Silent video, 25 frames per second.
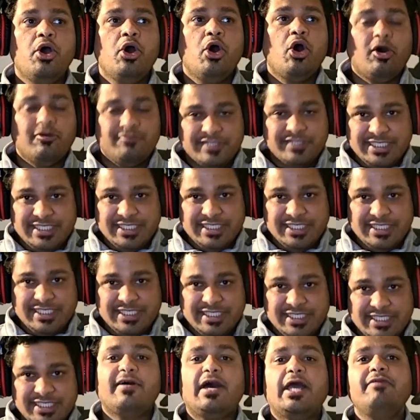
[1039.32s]
of
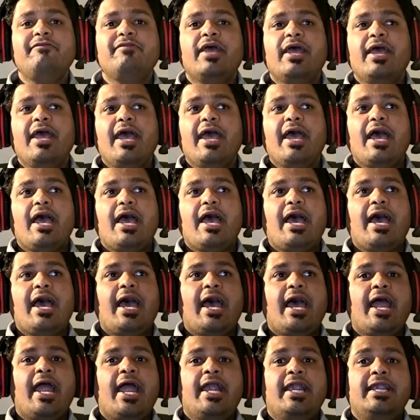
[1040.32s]
75.
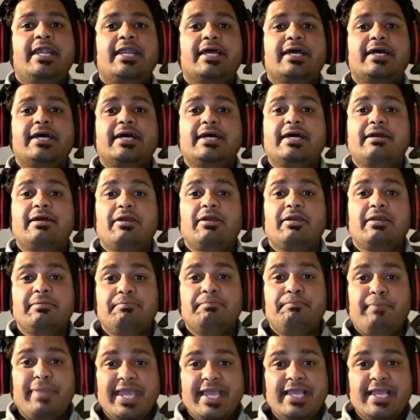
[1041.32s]
And
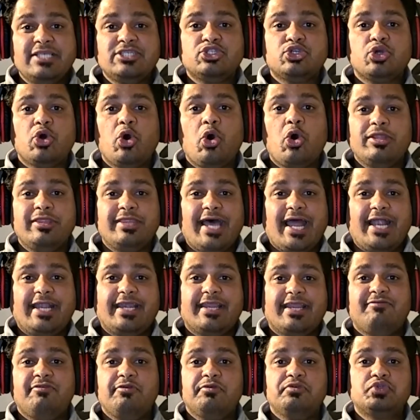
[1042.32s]
based on that,
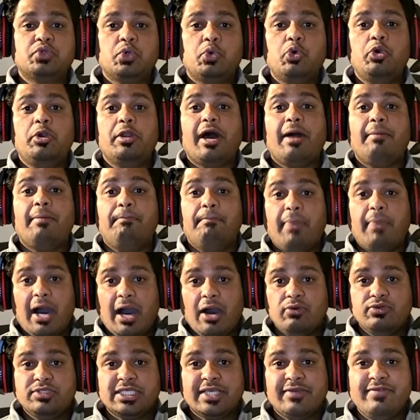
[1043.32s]
if you scored
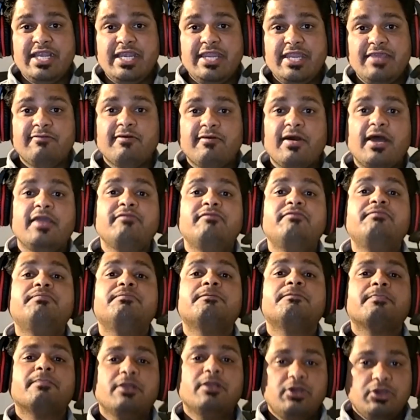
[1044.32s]
above 75,
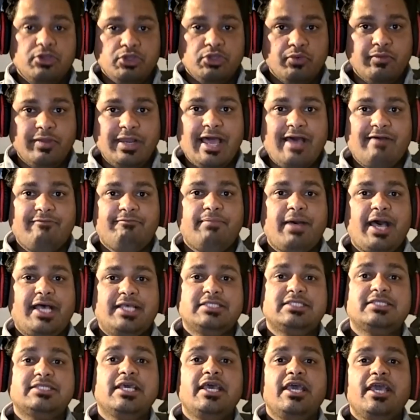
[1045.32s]
you will have
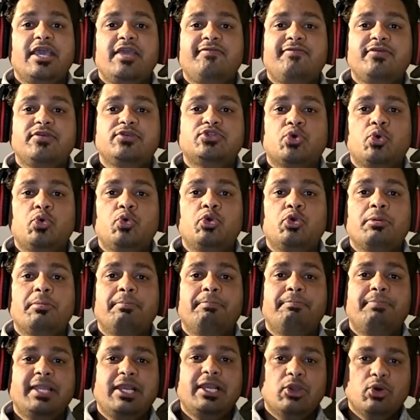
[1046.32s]
passed. If you score
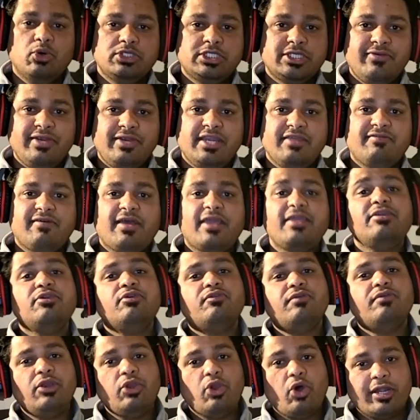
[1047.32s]
below 75,
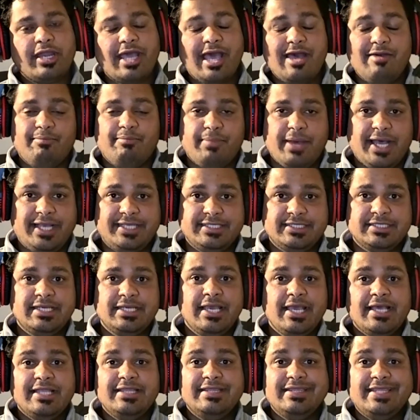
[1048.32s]
you will not have passed.
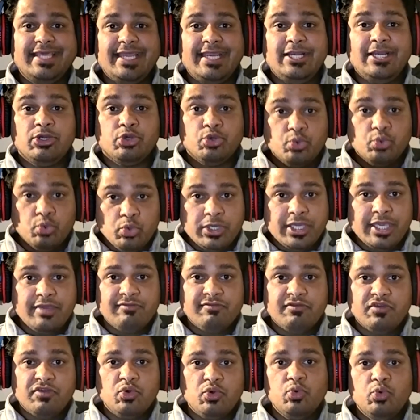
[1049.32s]
They do
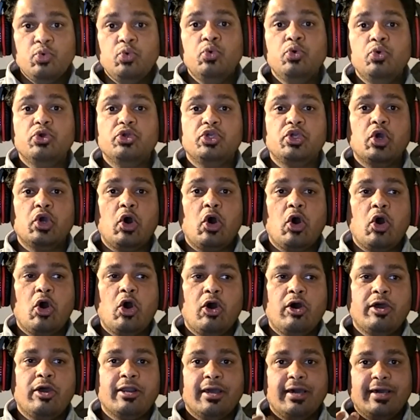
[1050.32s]
give you
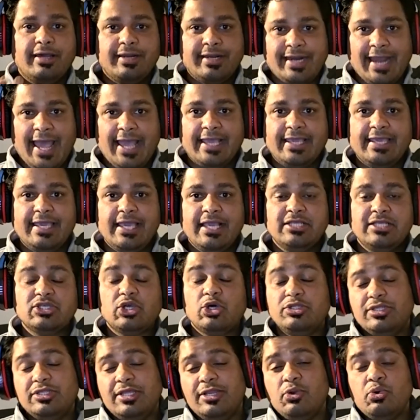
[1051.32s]
your ranking,
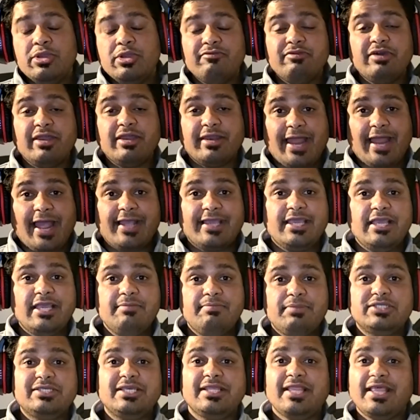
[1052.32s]
or they don't give you a ranking
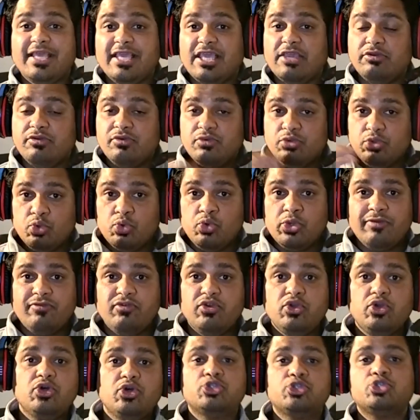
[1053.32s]
per se. They give
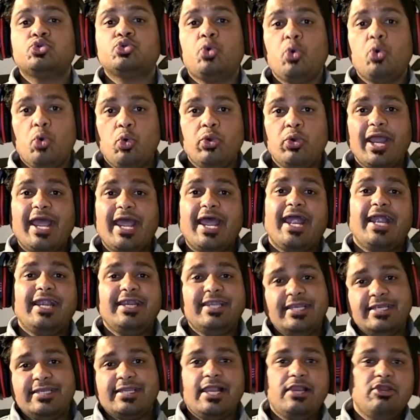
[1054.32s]
you a score,
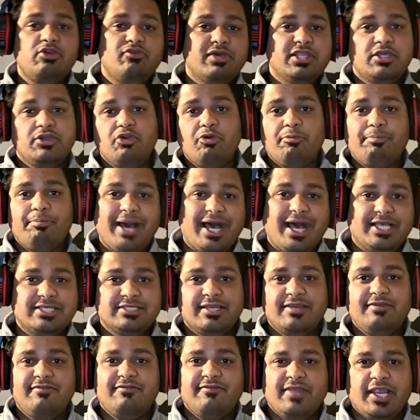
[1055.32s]
and they tell you whether you
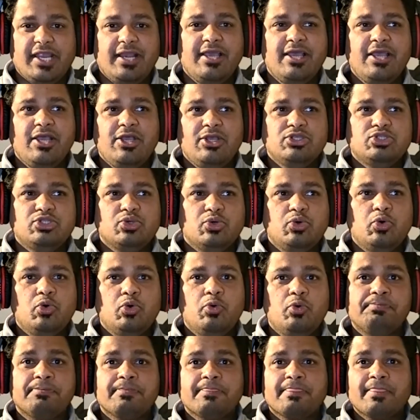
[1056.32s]
passed and failed.
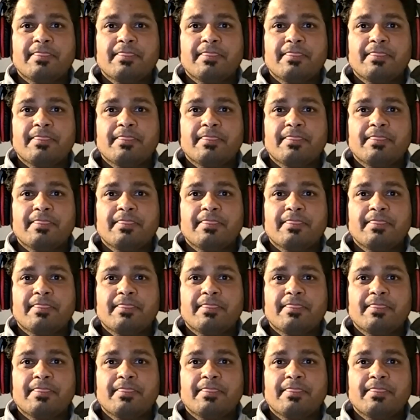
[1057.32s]
So